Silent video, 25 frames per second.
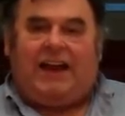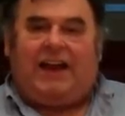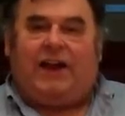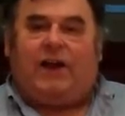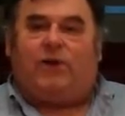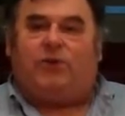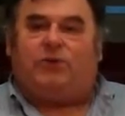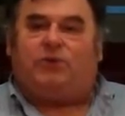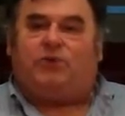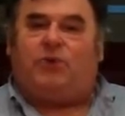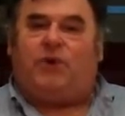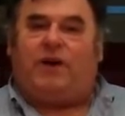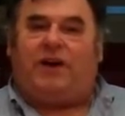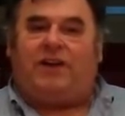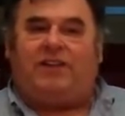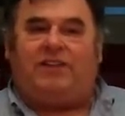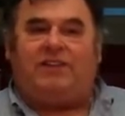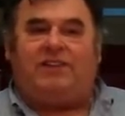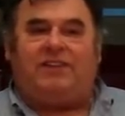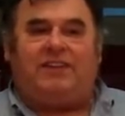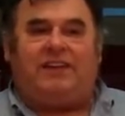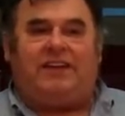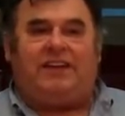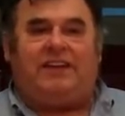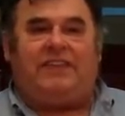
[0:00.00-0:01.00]
And I'll
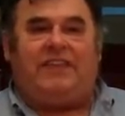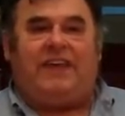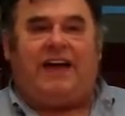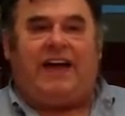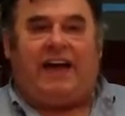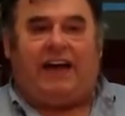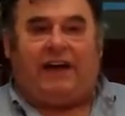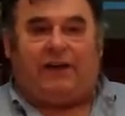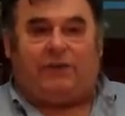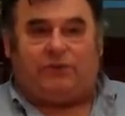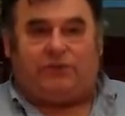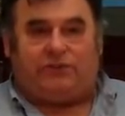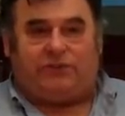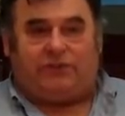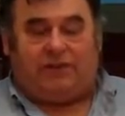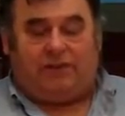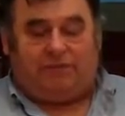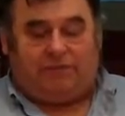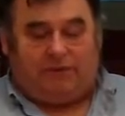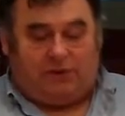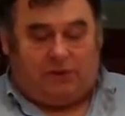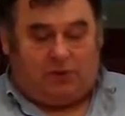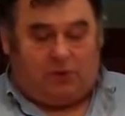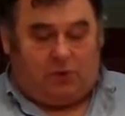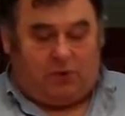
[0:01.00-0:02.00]
dwell in the house
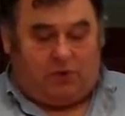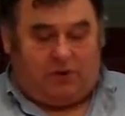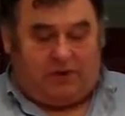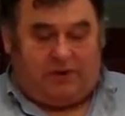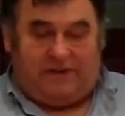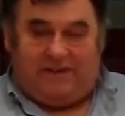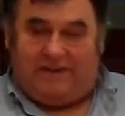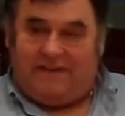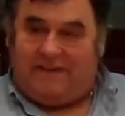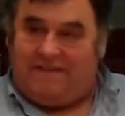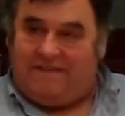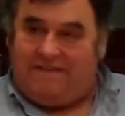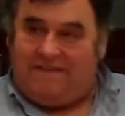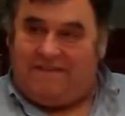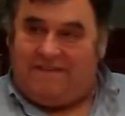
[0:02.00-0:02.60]
of the Lord.